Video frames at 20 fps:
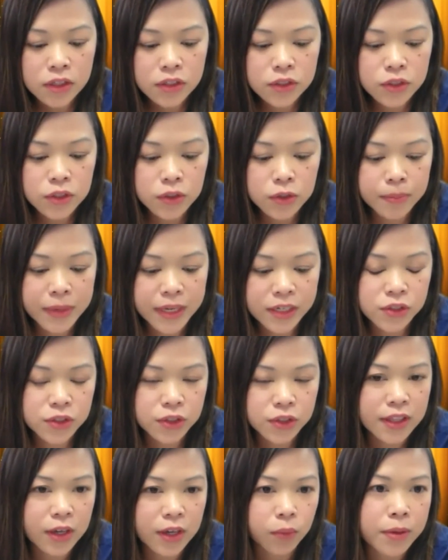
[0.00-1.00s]
to make
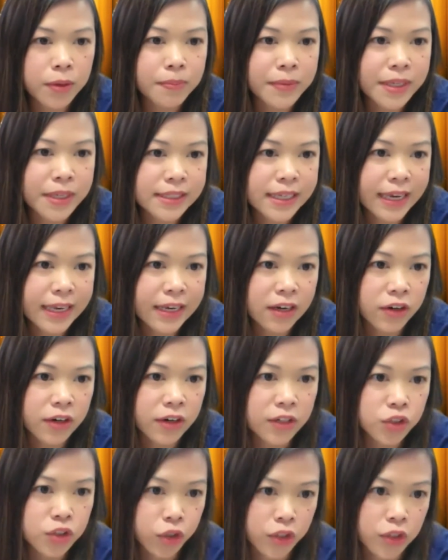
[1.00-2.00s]
sure that we maintain
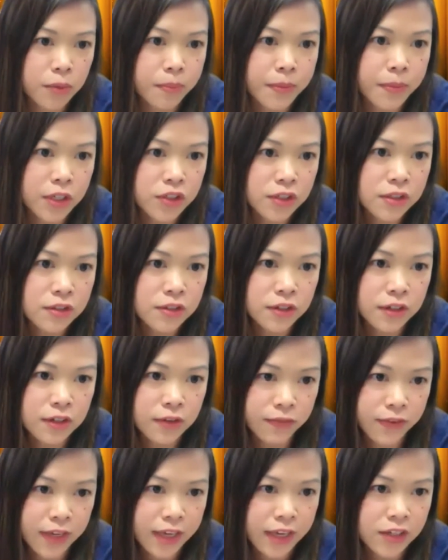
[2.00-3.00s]
our Joint Commission
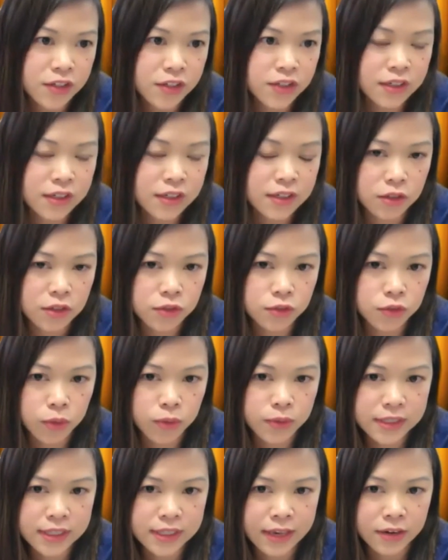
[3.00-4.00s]
certification as a
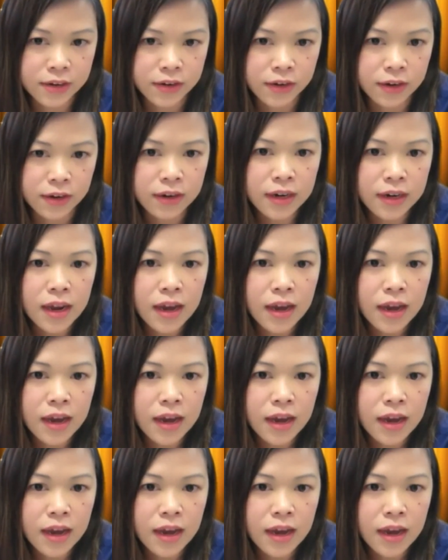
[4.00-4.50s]
stroke center.